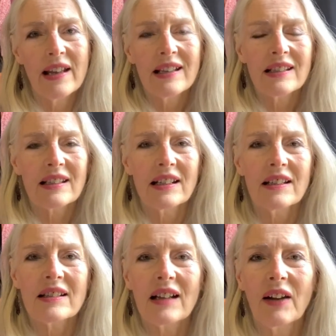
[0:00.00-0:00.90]

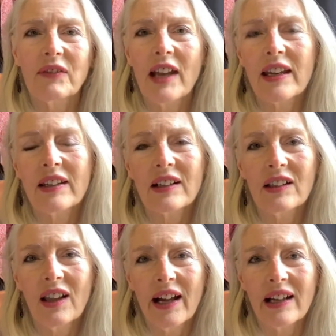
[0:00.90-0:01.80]
since I've taken a
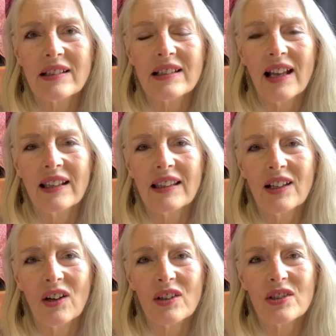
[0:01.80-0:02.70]
class at
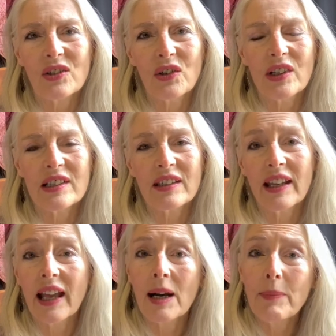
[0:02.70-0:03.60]
the Art Students
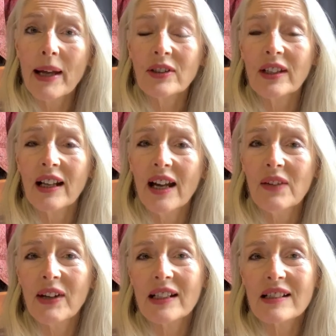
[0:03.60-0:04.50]
League, and I'm actually kind
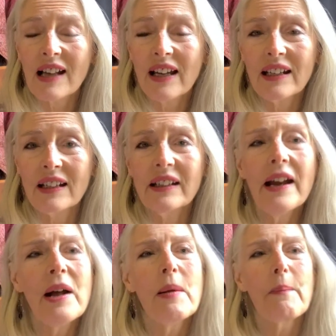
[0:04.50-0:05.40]
of excited
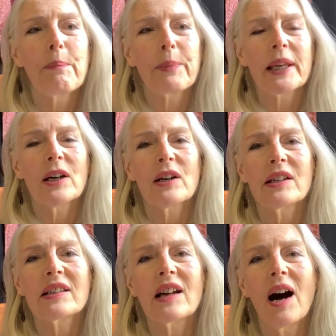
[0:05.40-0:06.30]

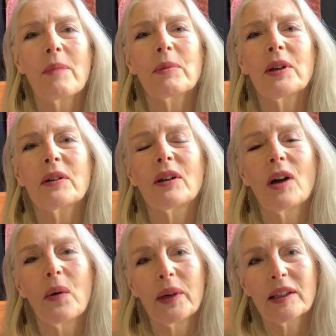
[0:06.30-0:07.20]
because I'm
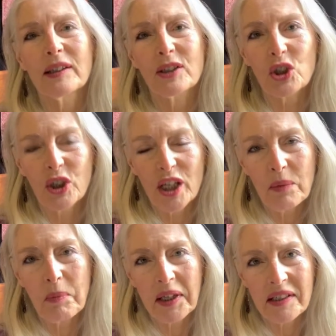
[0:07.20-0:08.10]
going to
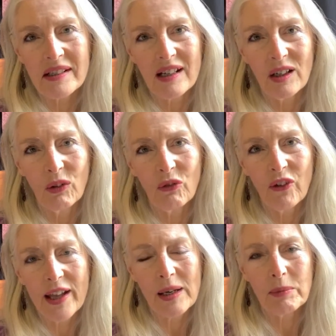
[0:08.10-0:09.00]
treat myself
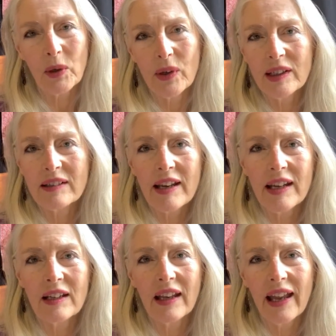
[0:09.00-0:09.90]
and I'm going to
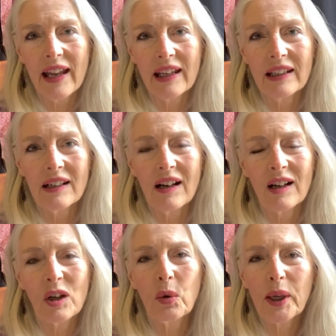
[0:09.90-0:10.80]
take a
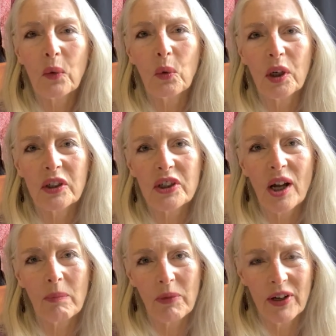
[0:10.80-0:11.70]
quick
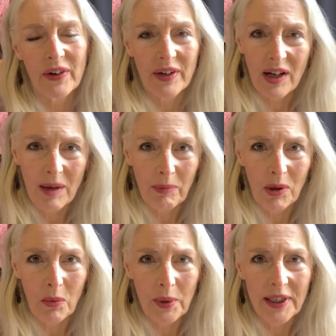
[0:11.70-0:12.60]
workshop there in a
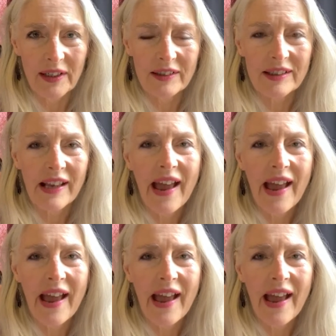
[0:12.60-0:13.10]
couple of weeks.